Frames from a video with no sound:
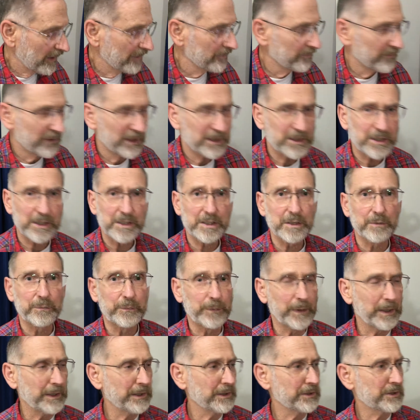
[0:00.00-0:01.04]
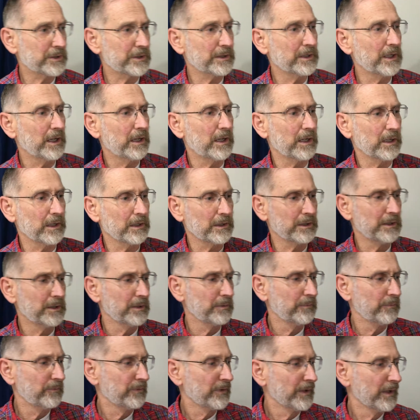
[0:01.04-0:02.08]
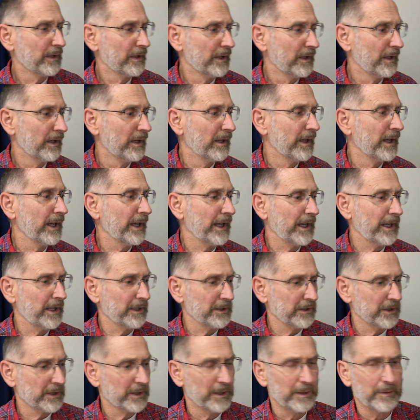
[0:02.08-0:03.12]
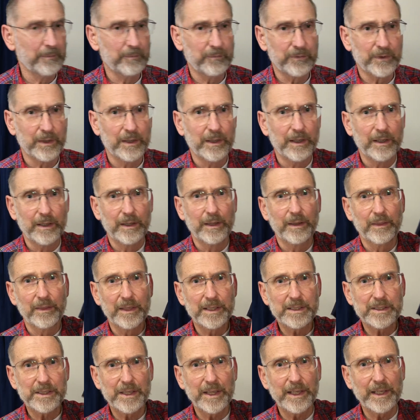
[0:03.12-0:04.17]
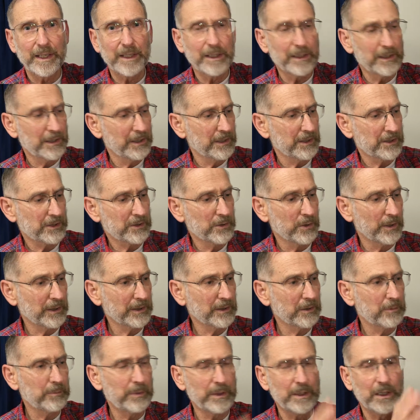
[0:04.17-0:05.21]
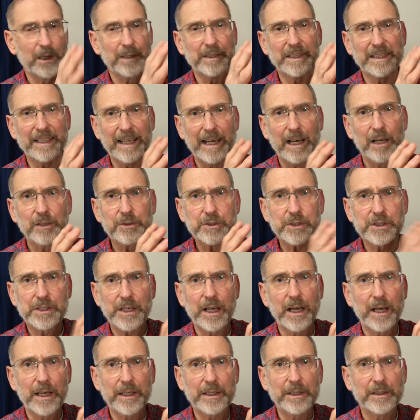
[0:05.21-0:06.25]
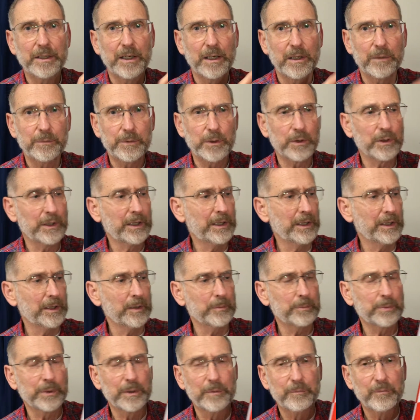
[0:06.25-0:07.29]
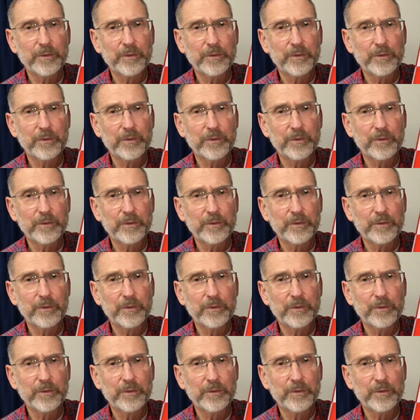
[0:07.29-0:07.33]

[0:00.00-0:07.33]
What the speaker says: This is a finished guard, and this thing is going to be on the outside of your hip.